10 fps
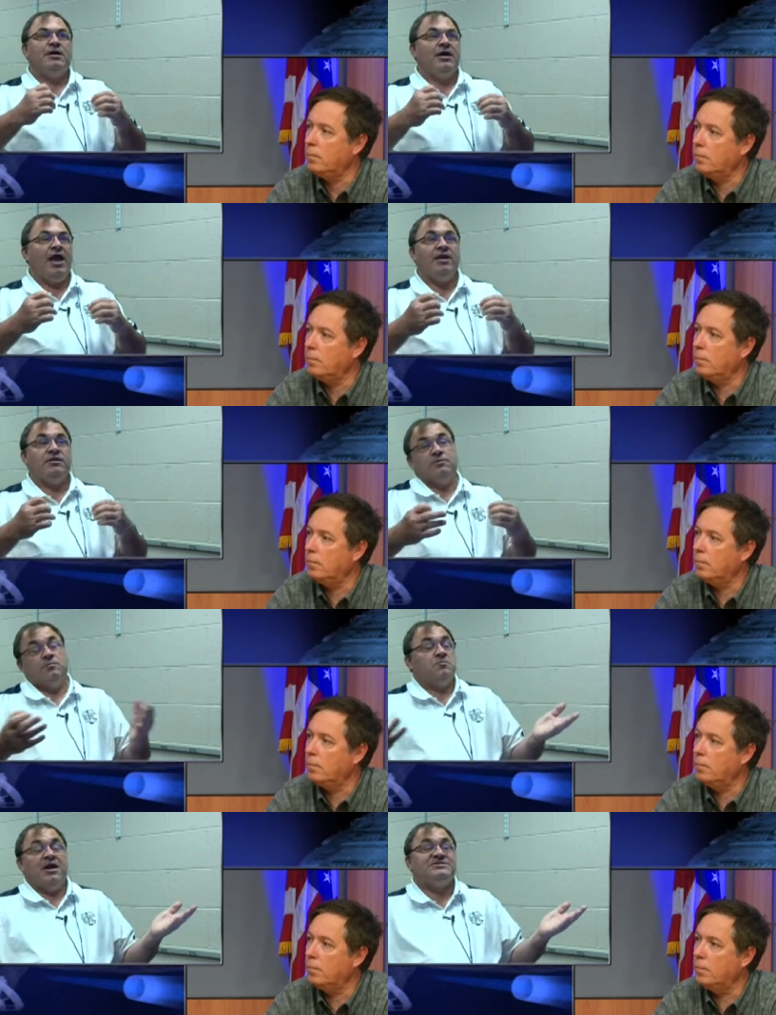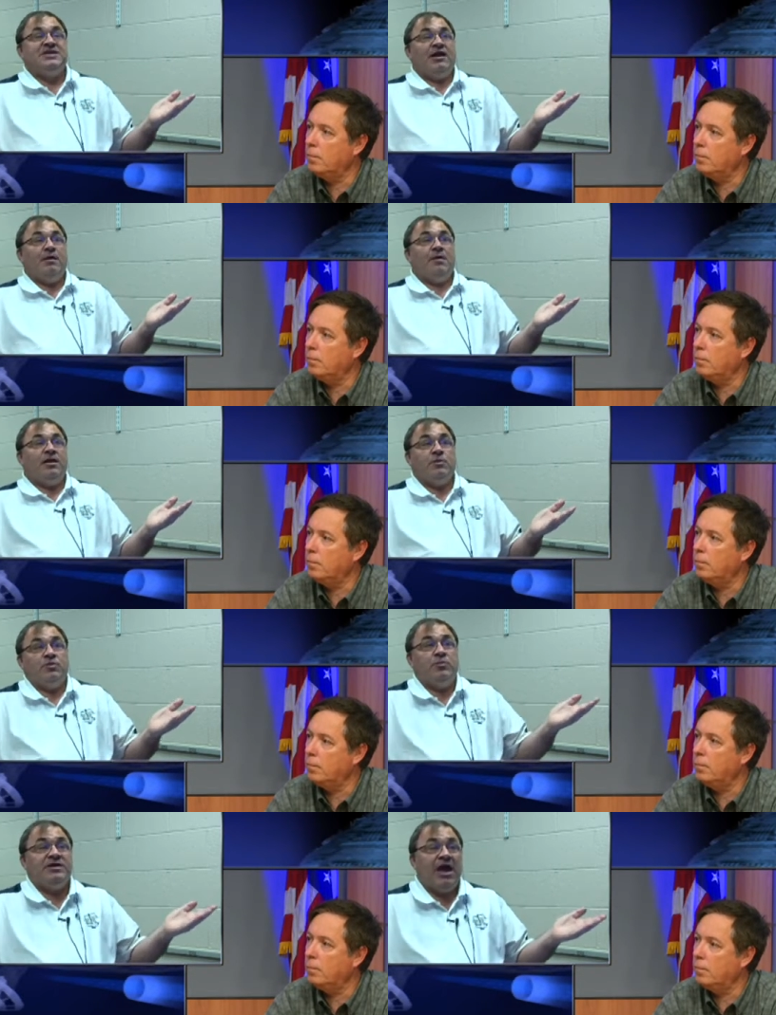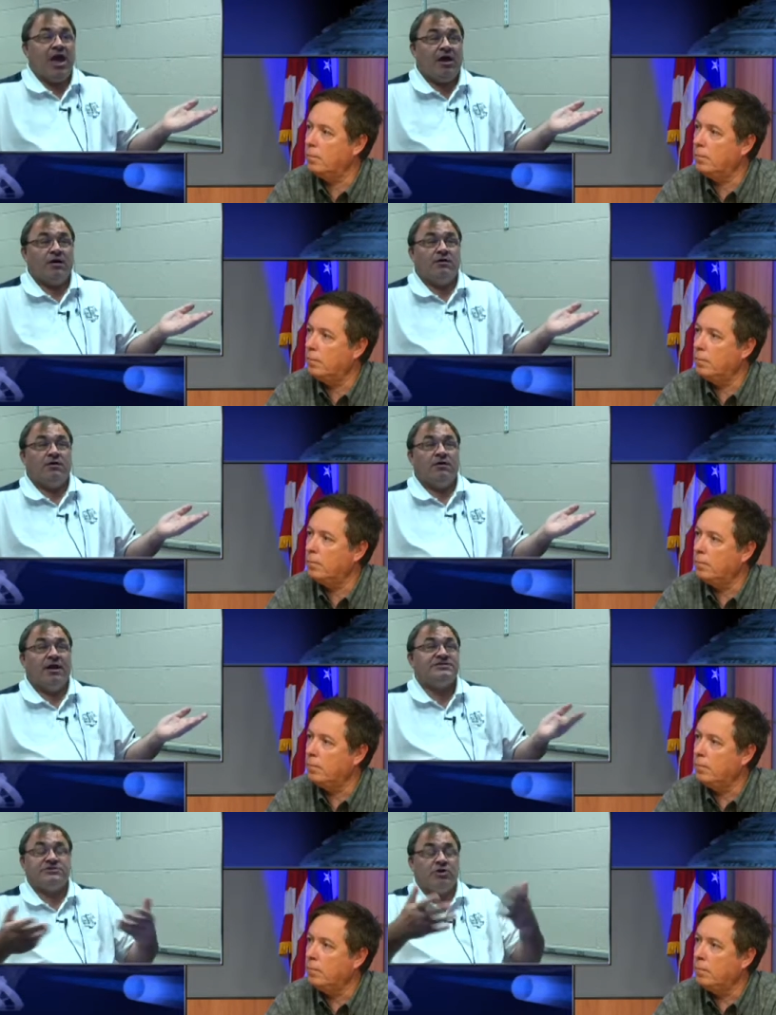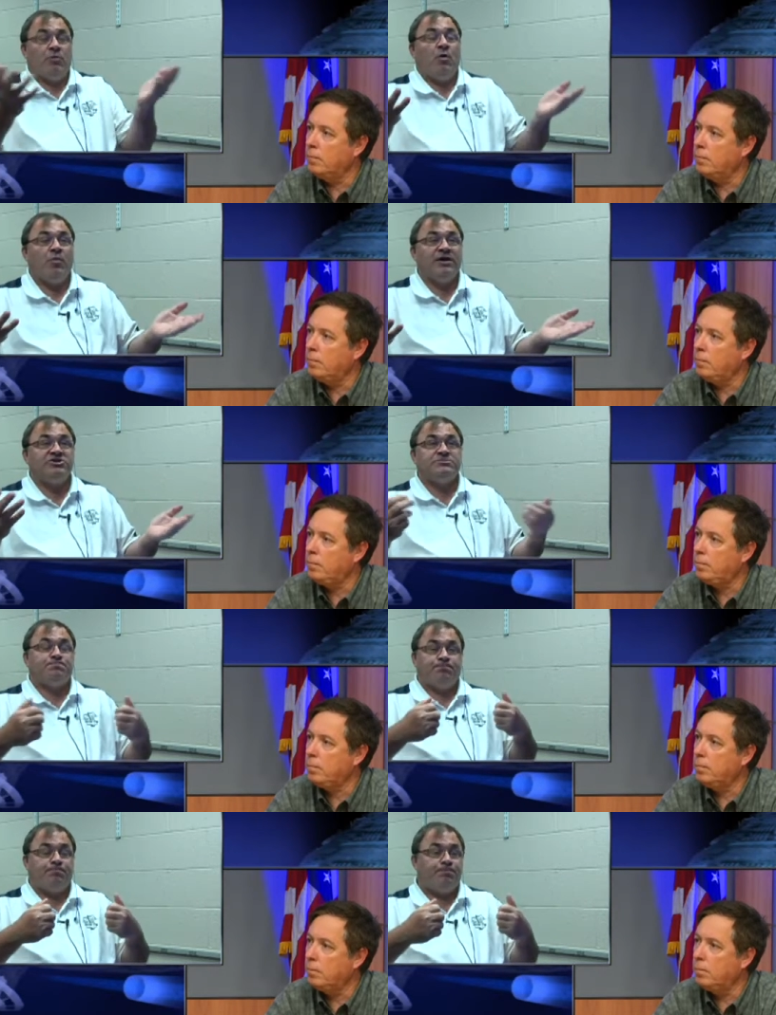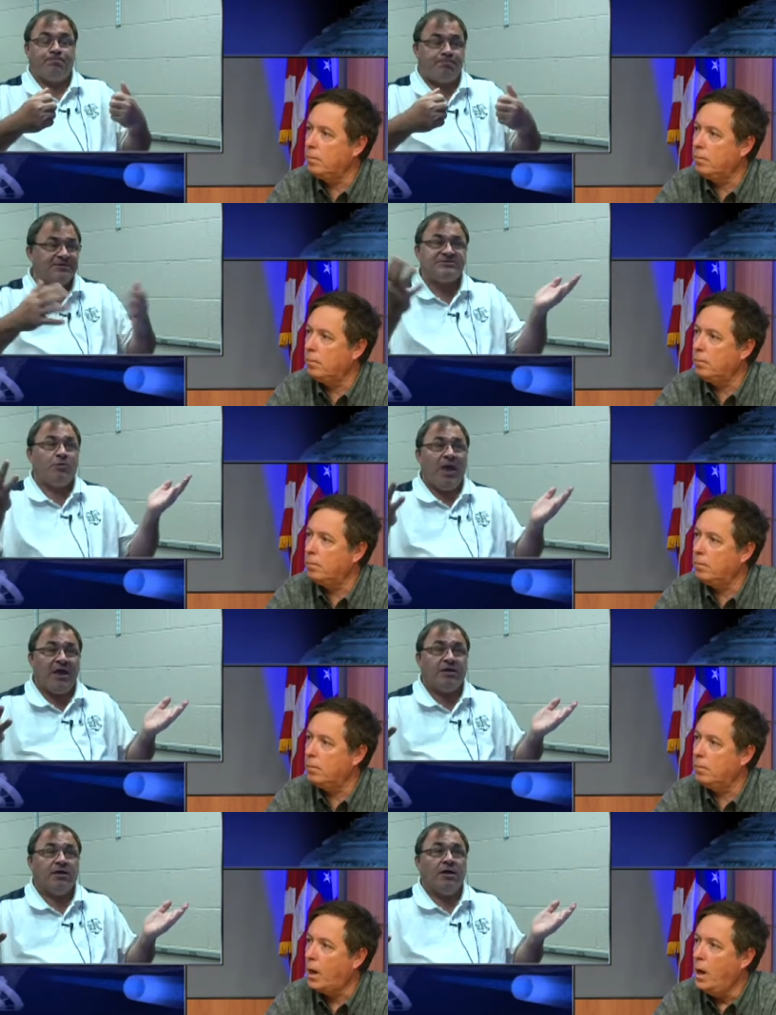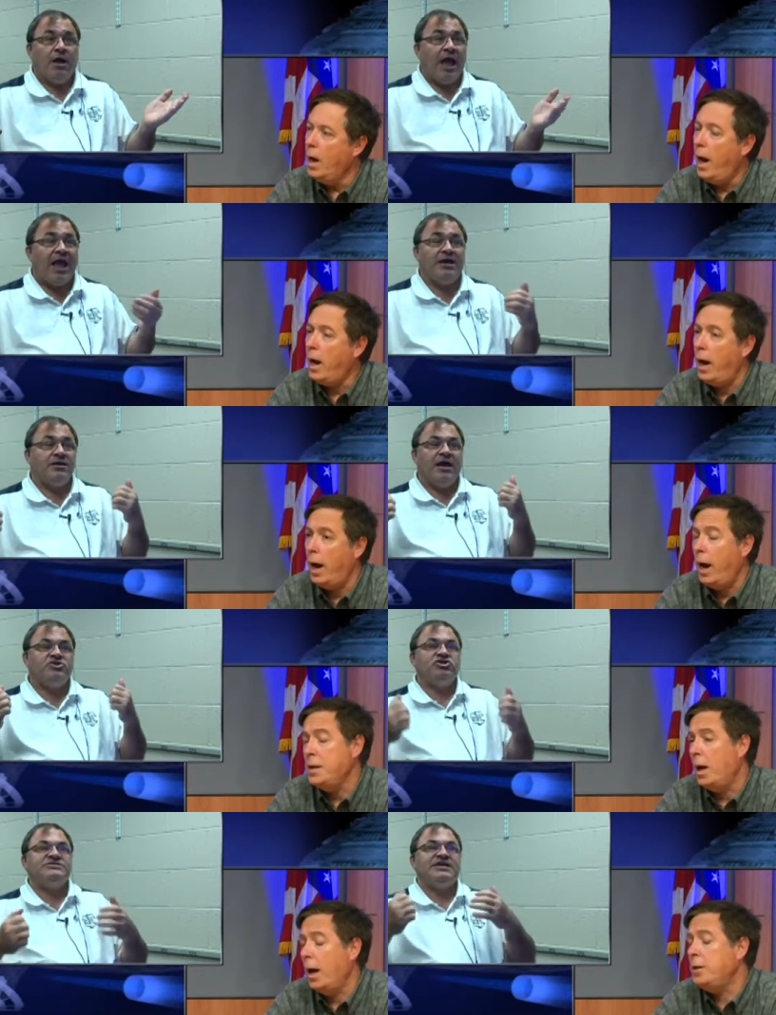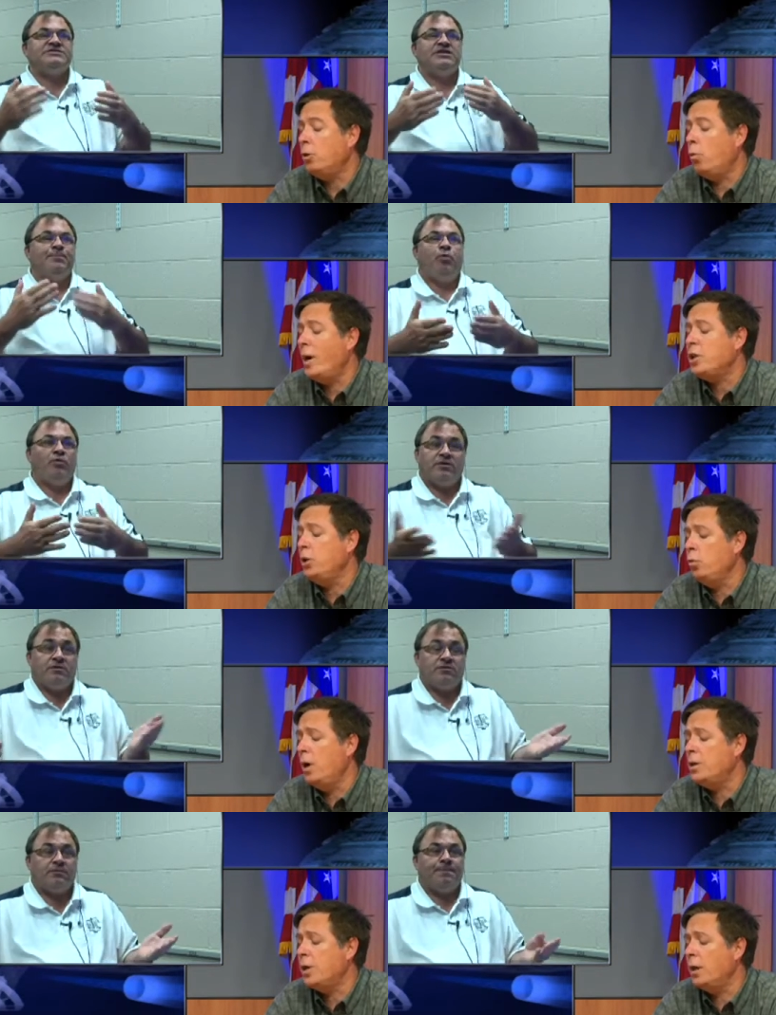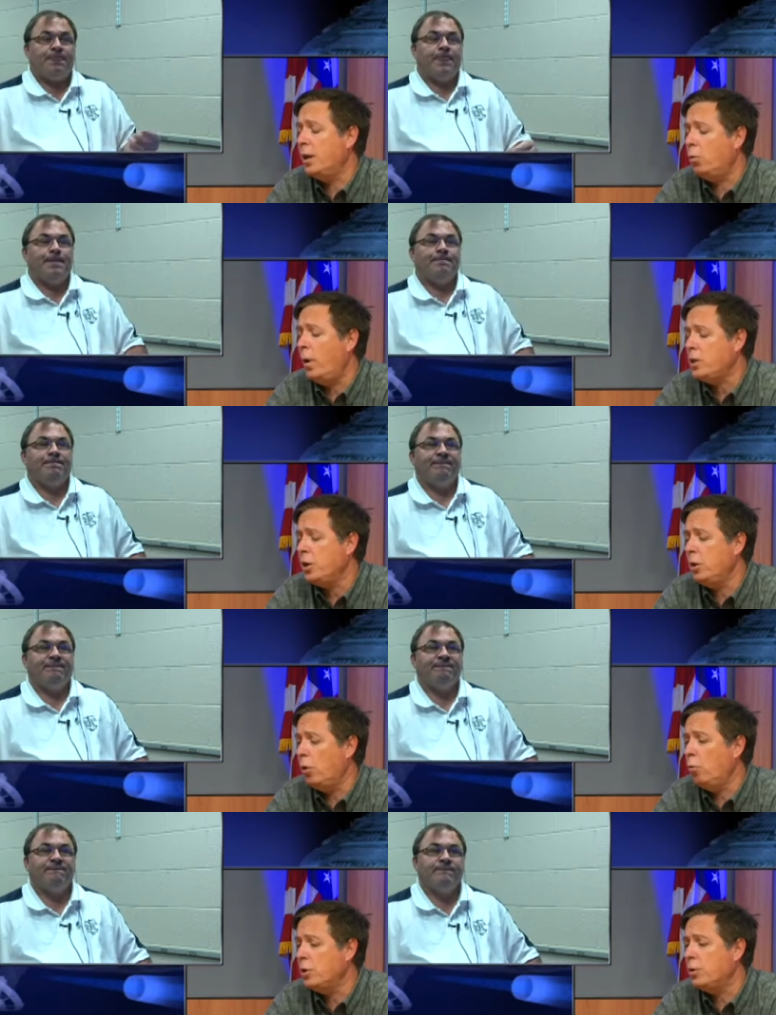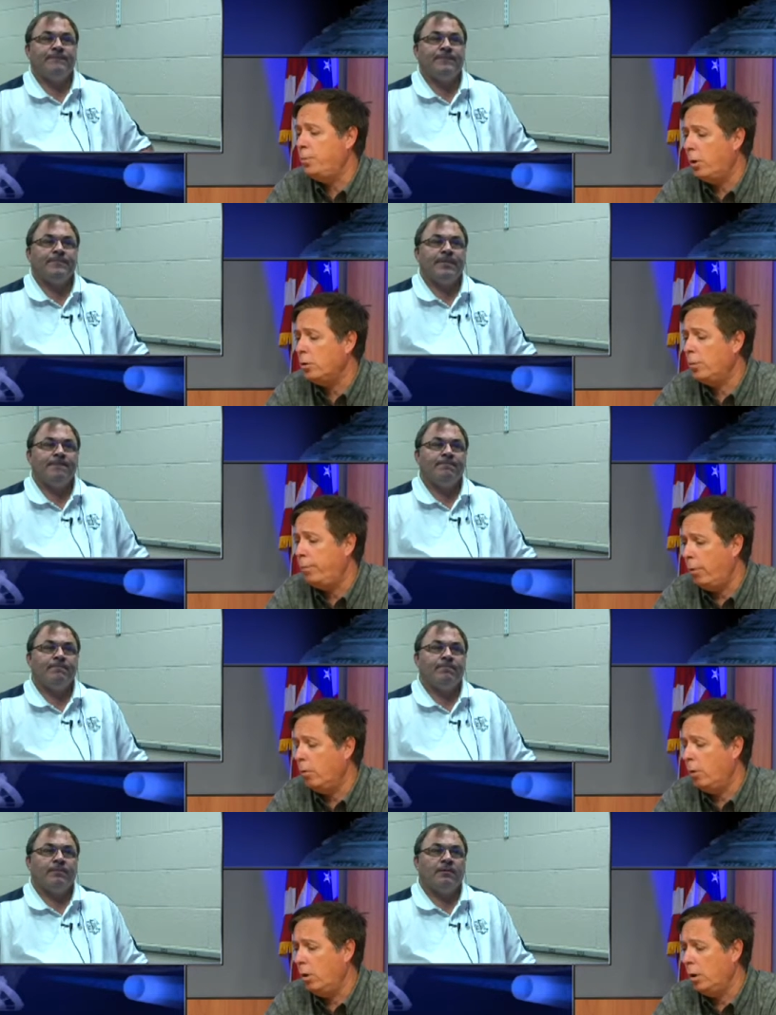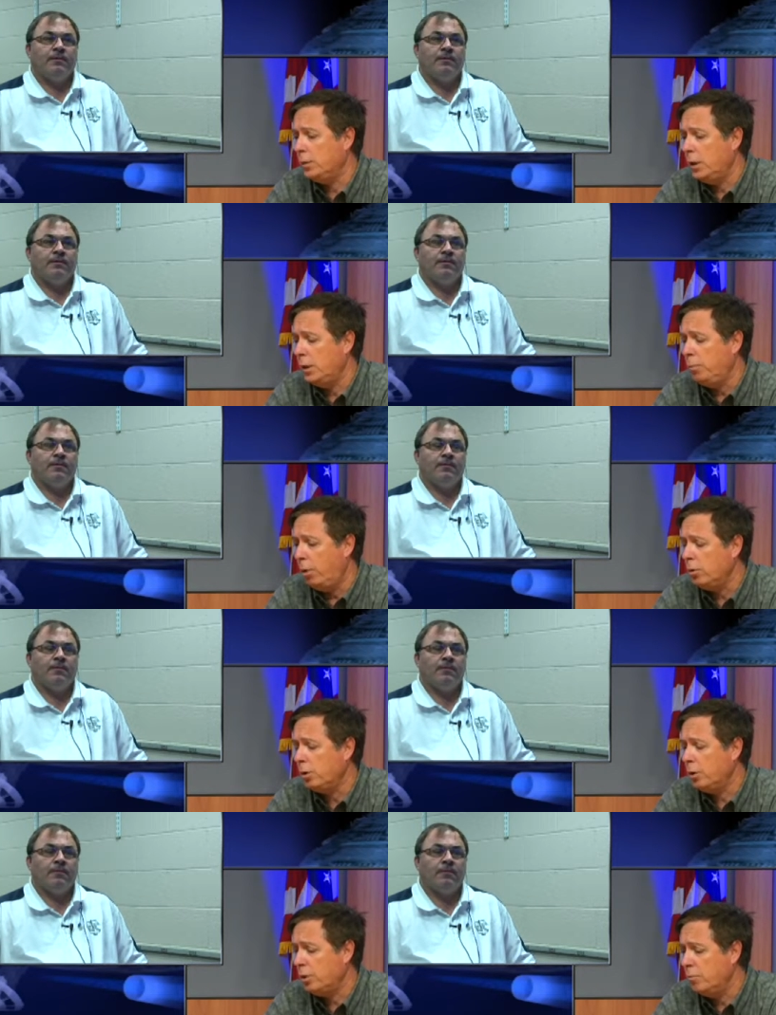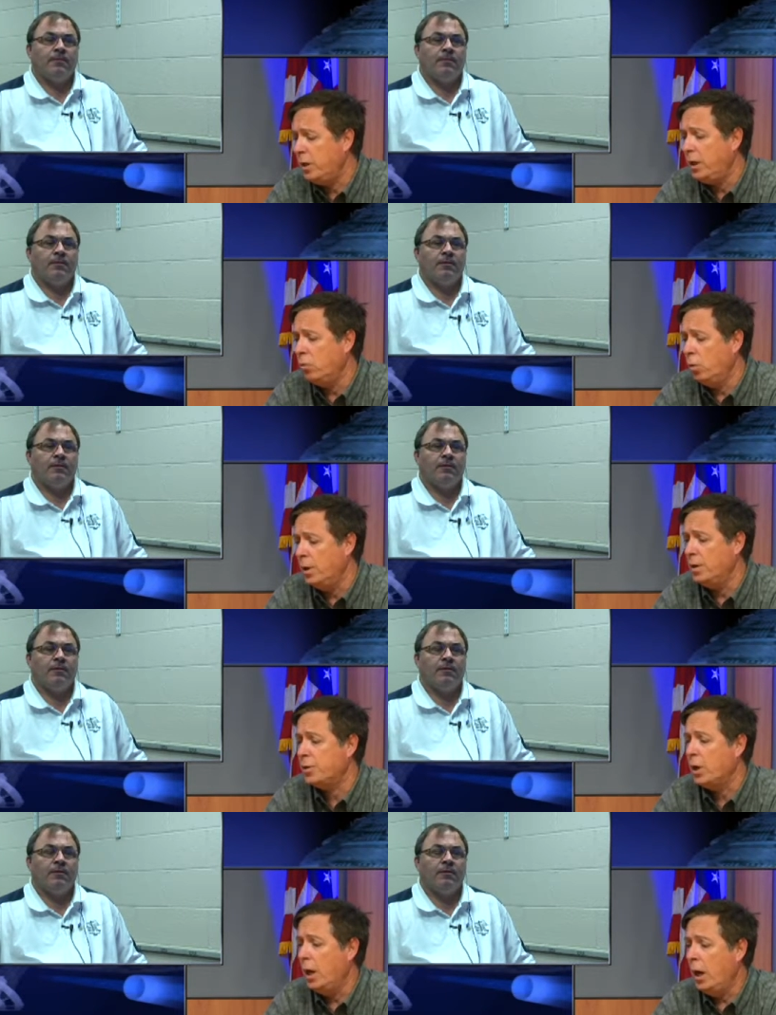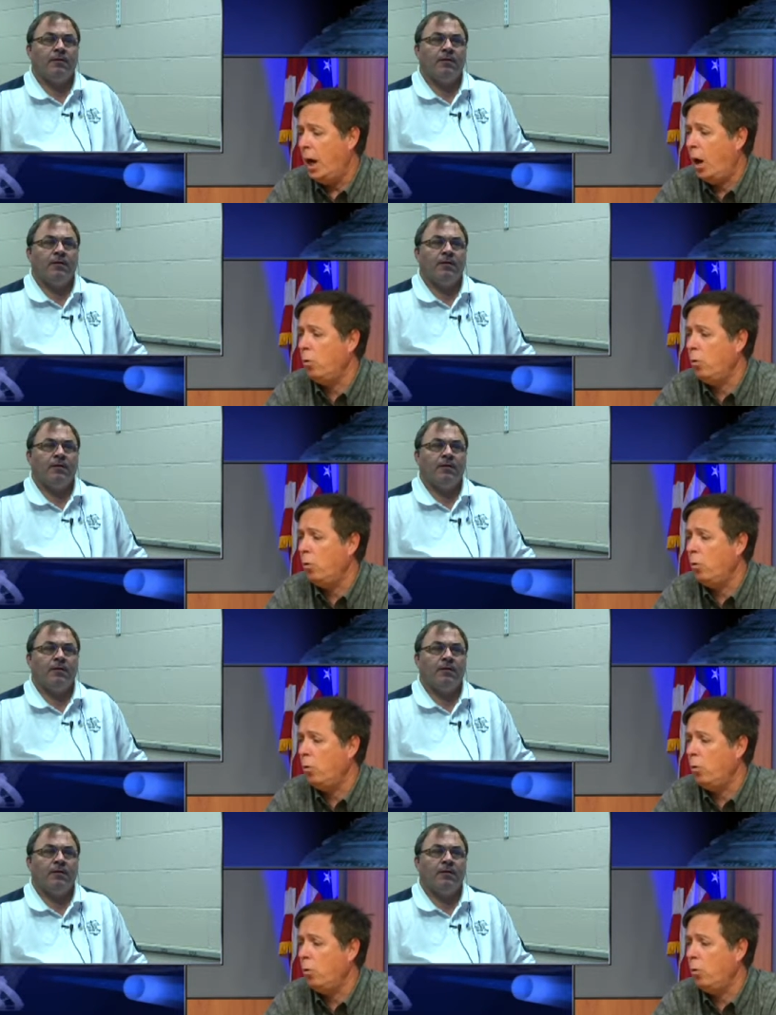Speaker 1: hey, it's not our money. What do we care? It's, you know, we're going to just piss it away. And,
Speaker 2: and, it just and the question the was, and the question was po uh, that he posed to me was, how